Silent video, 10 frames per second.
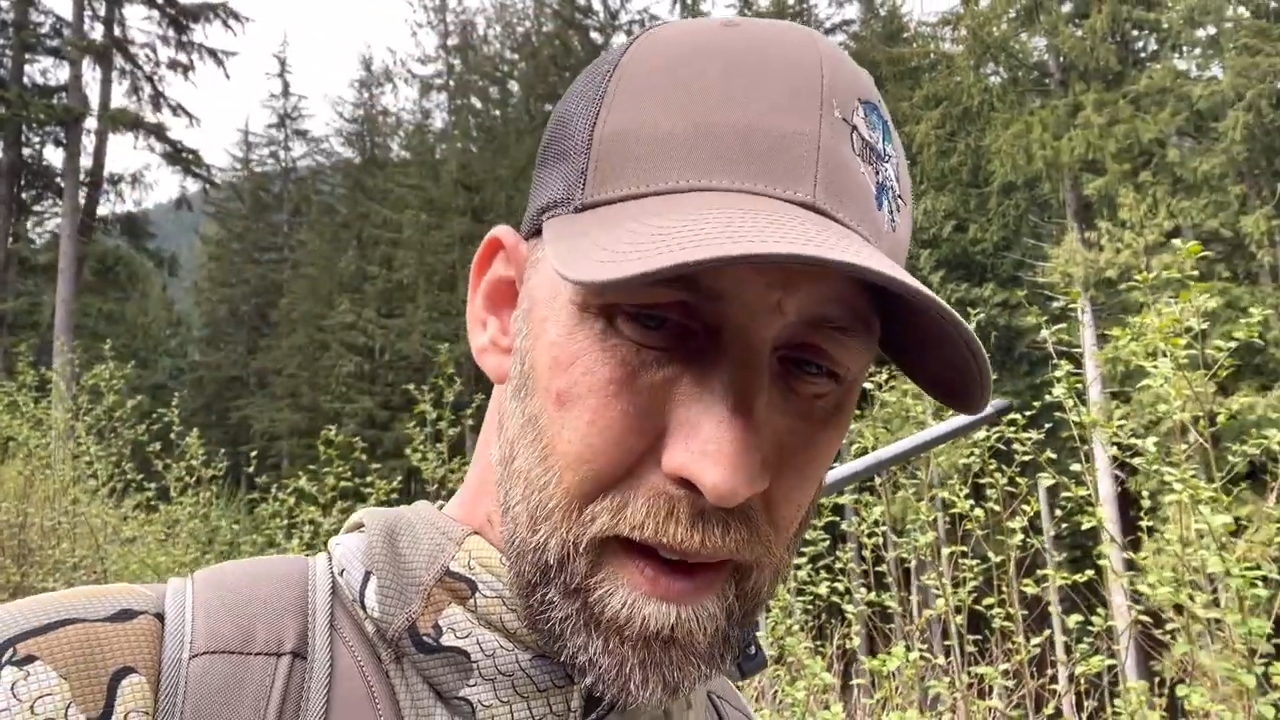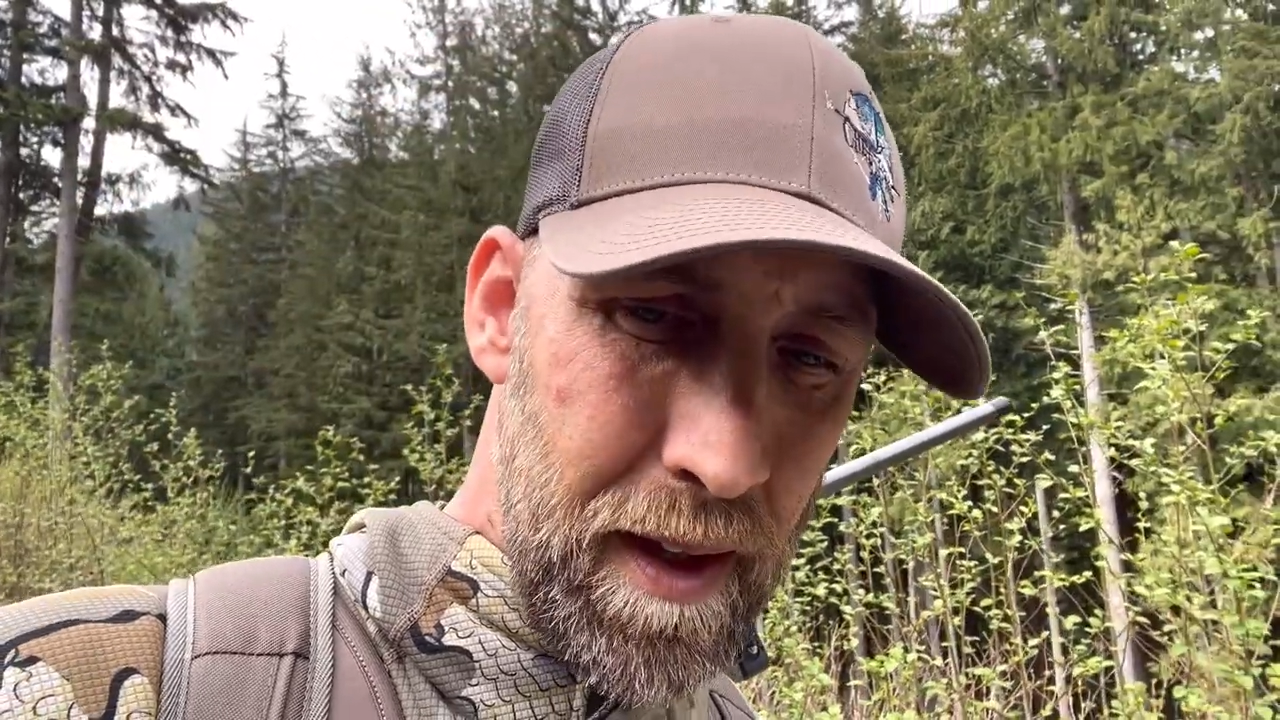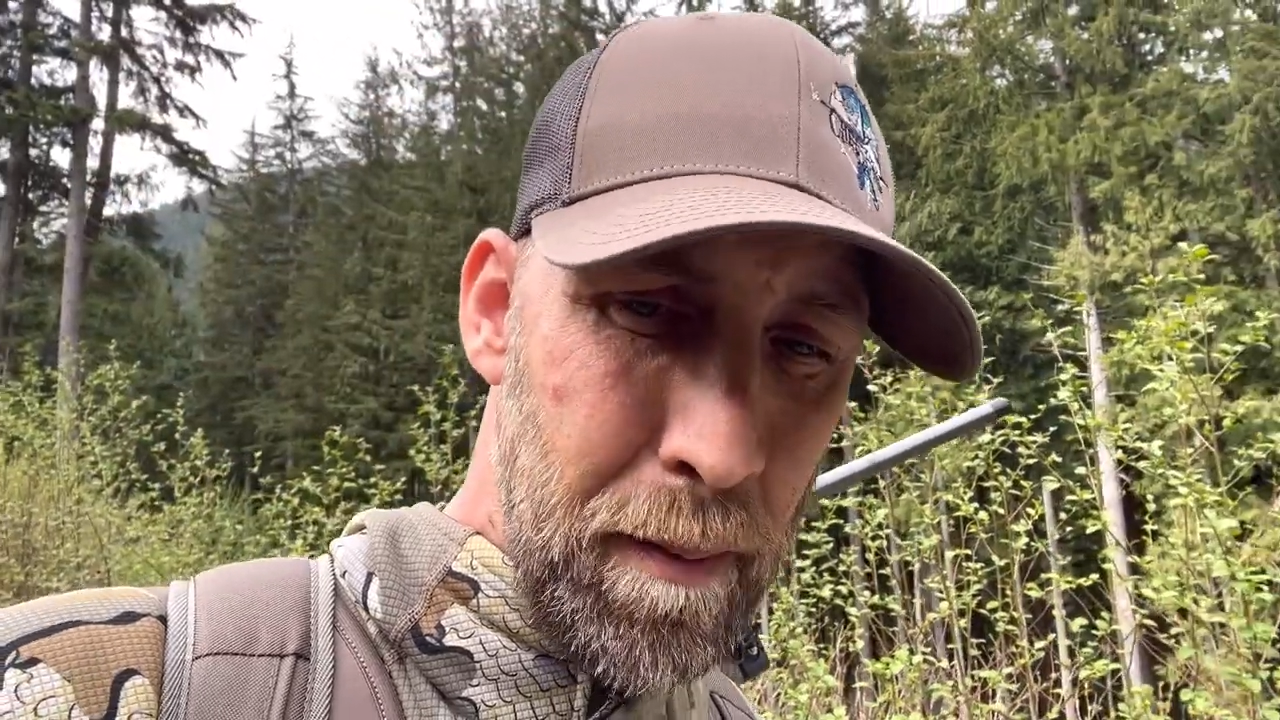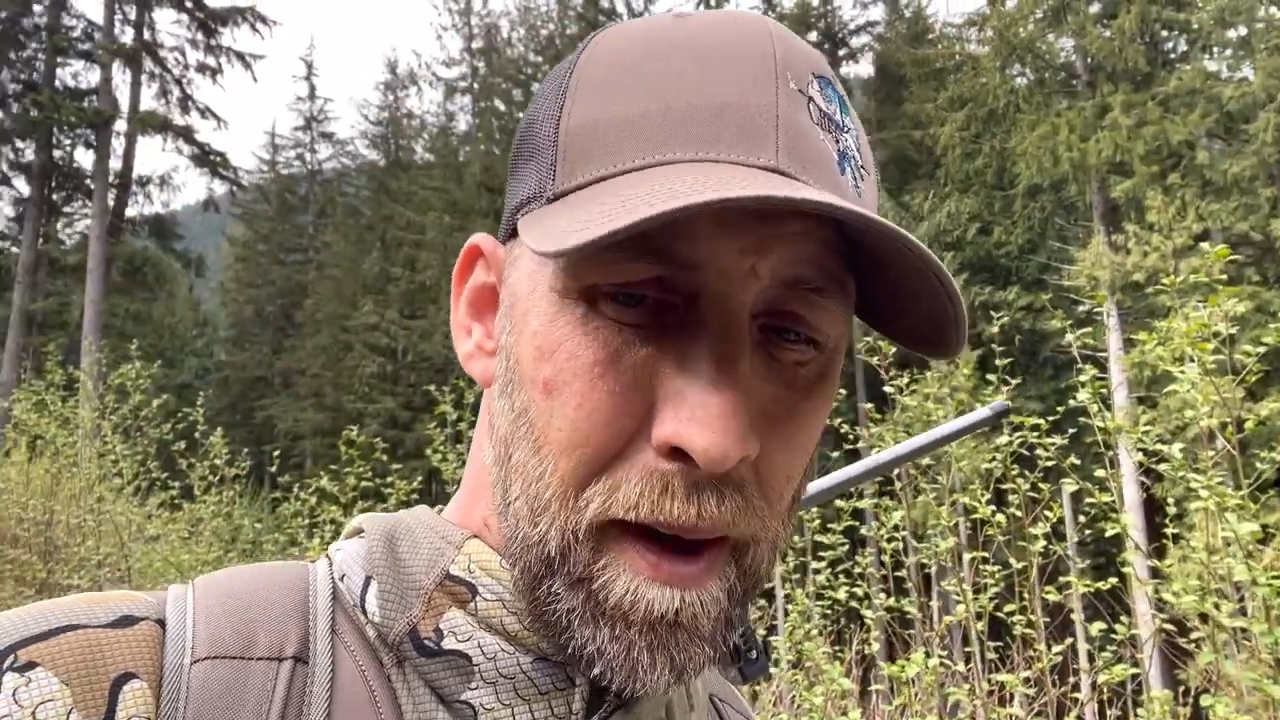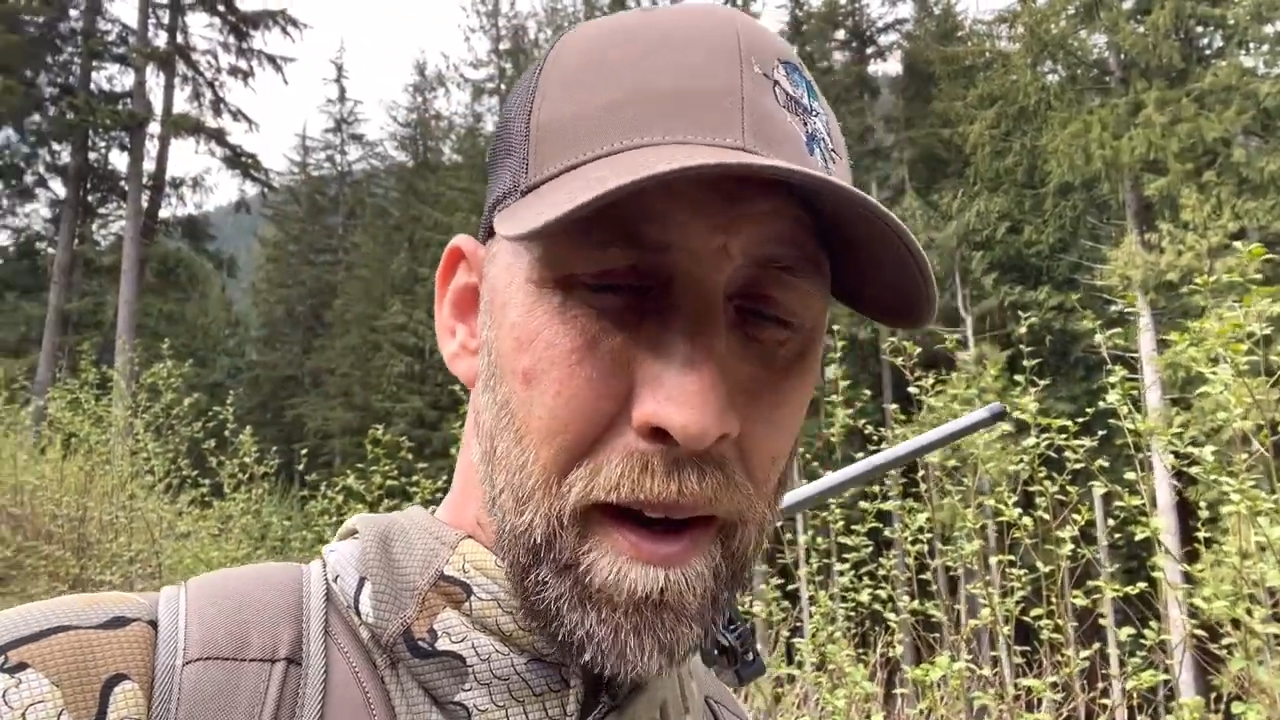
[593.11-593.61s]

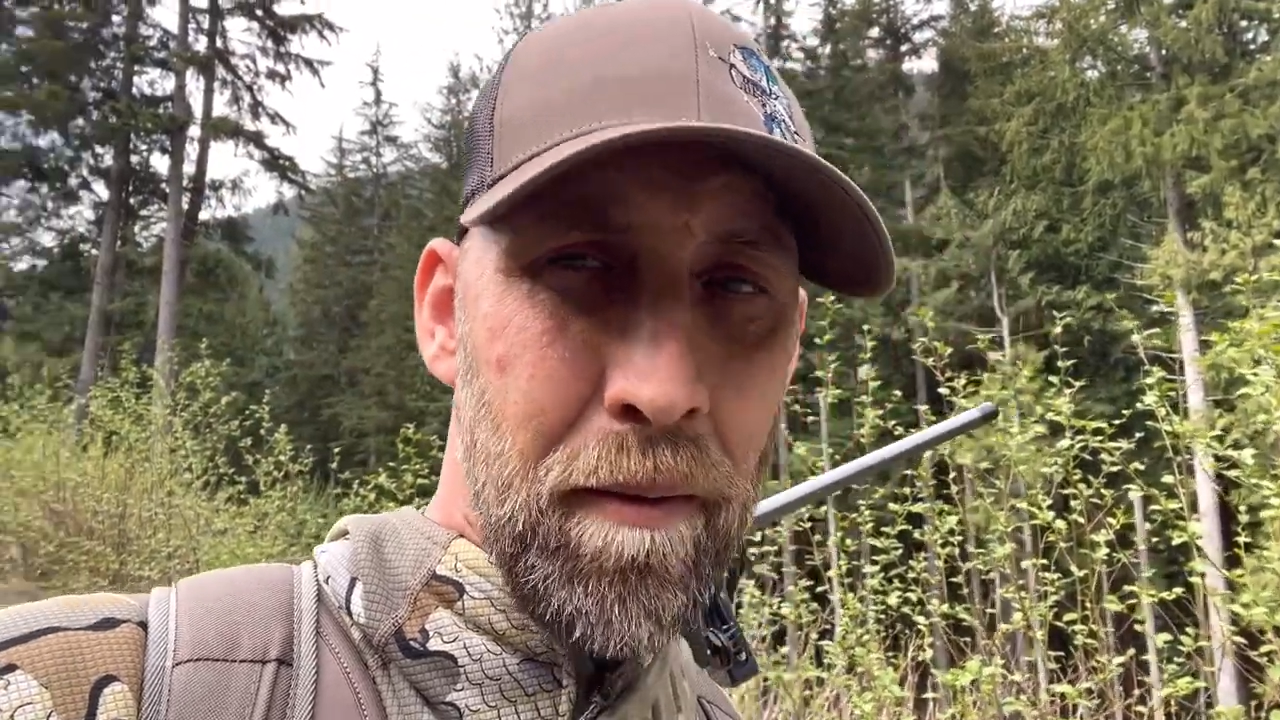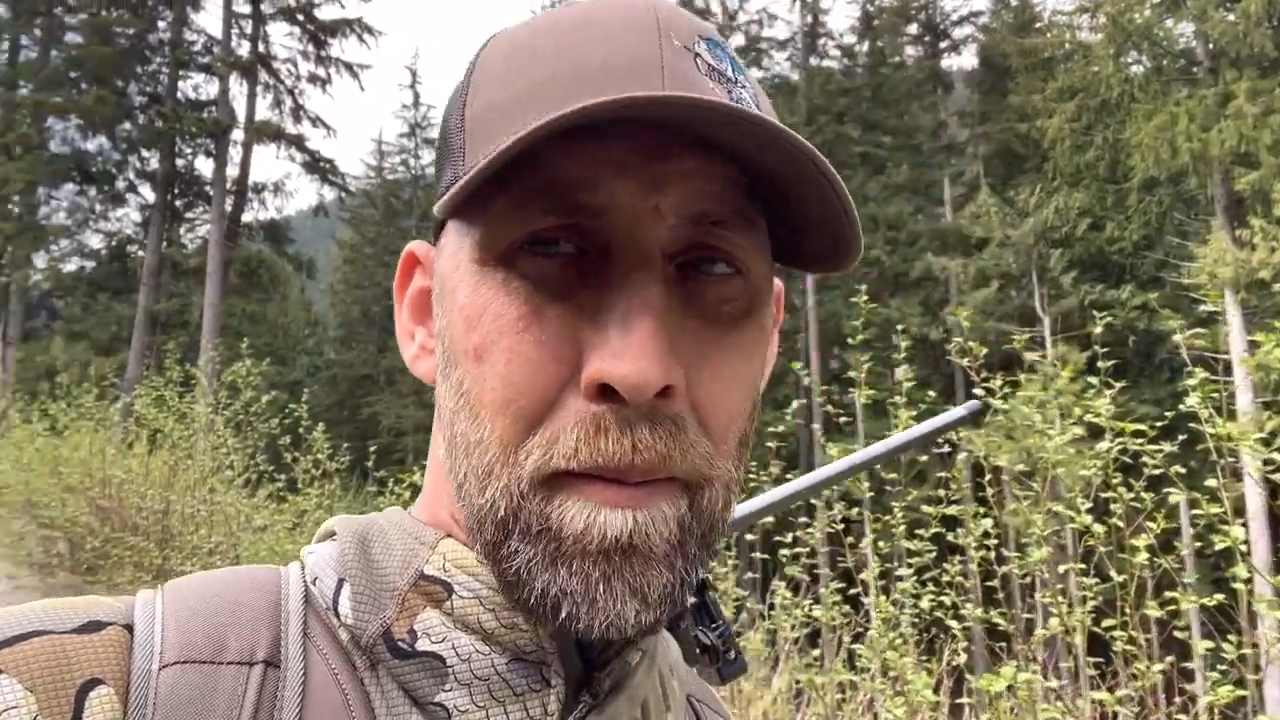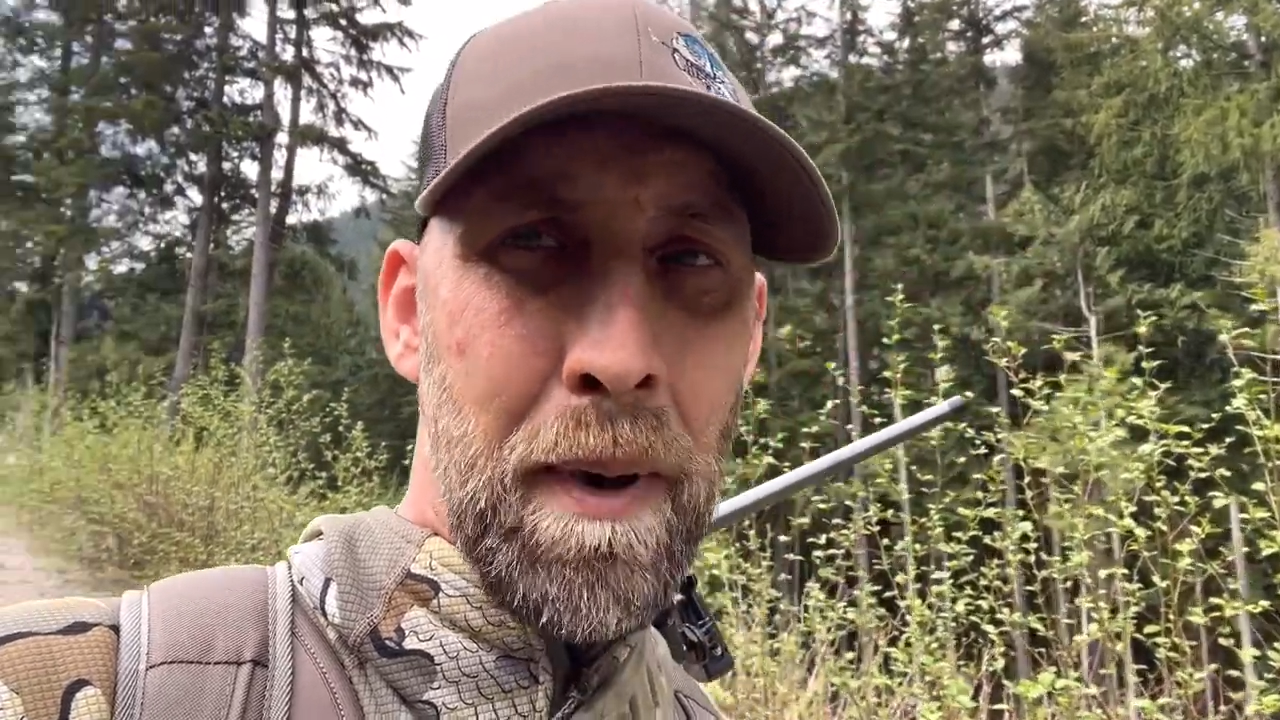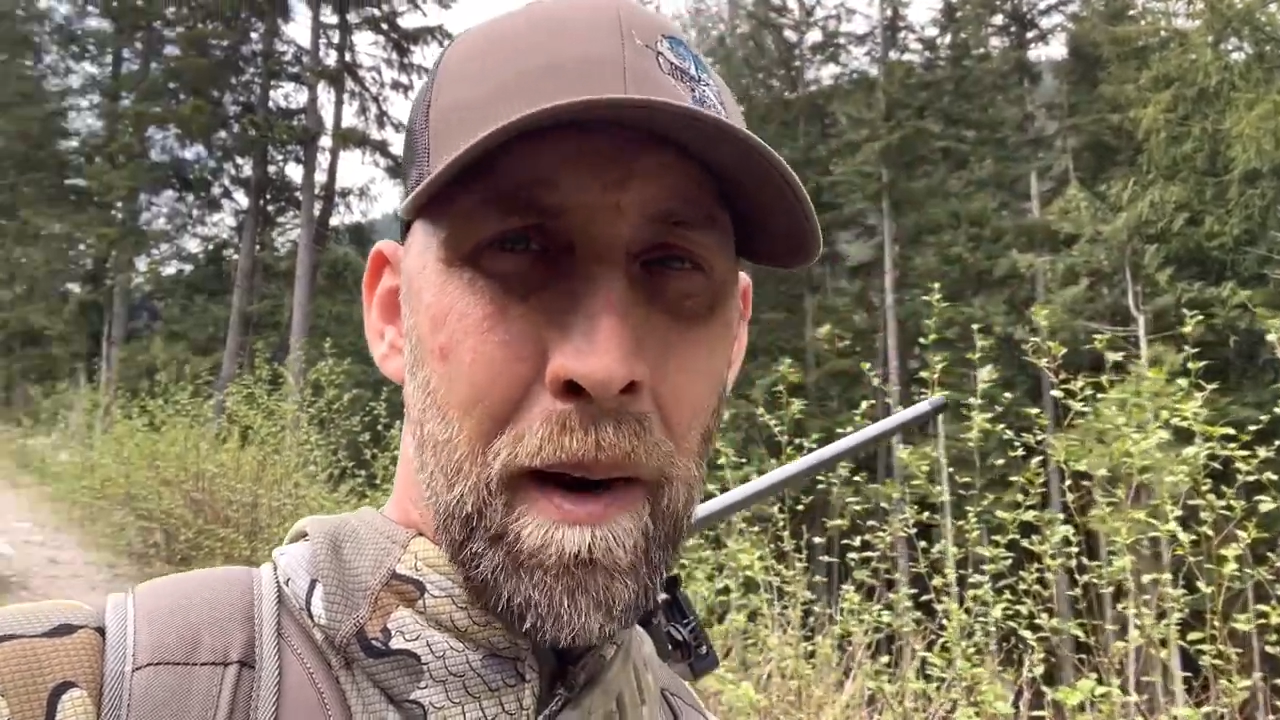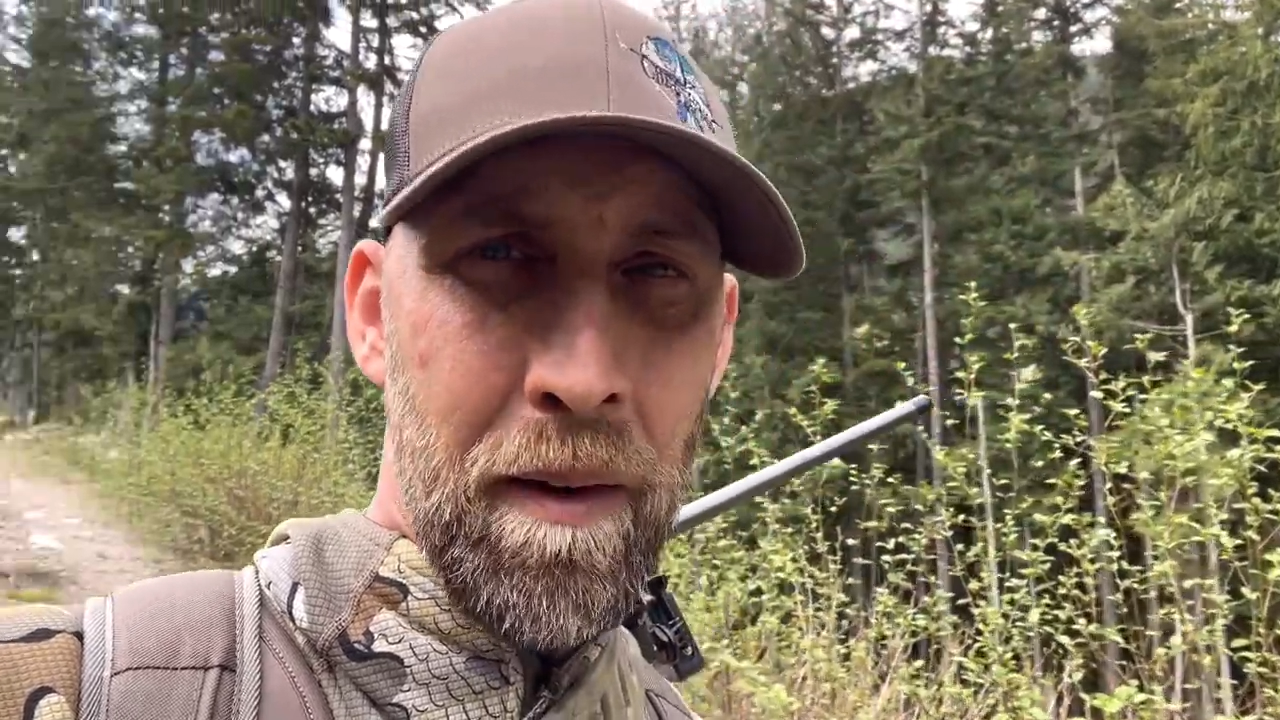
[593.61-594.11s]
the amount of
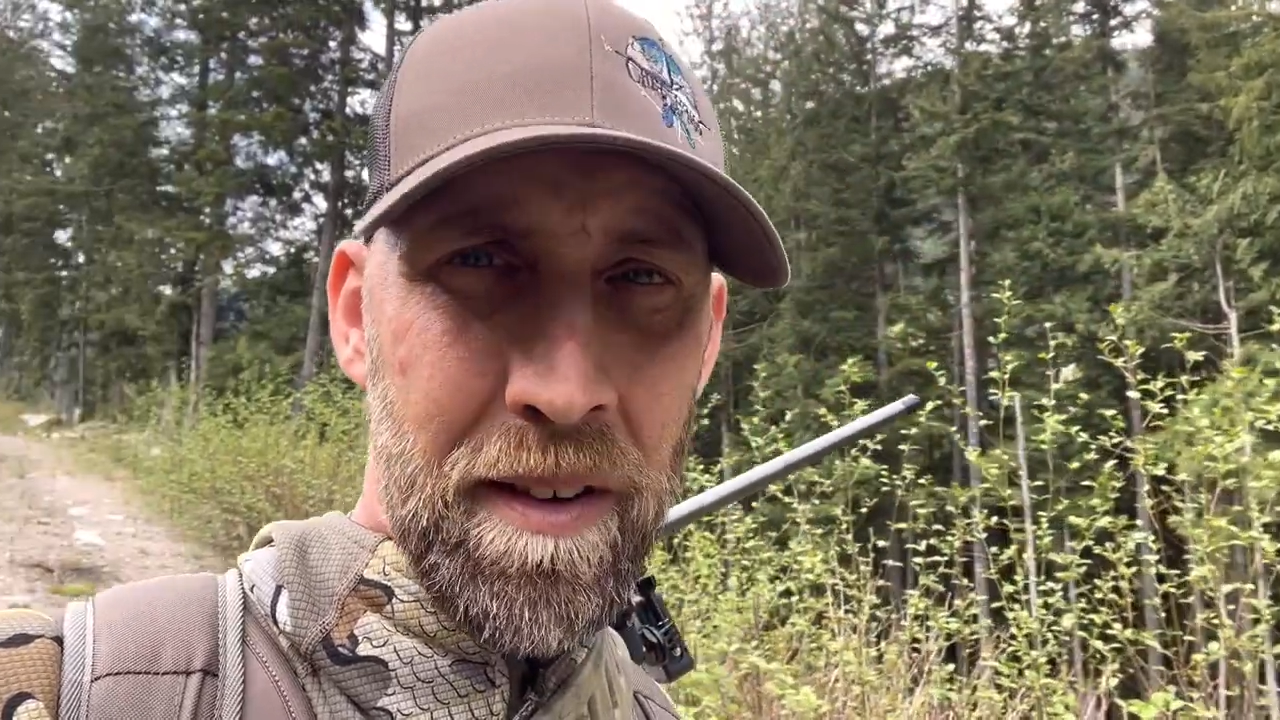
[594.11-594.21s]
power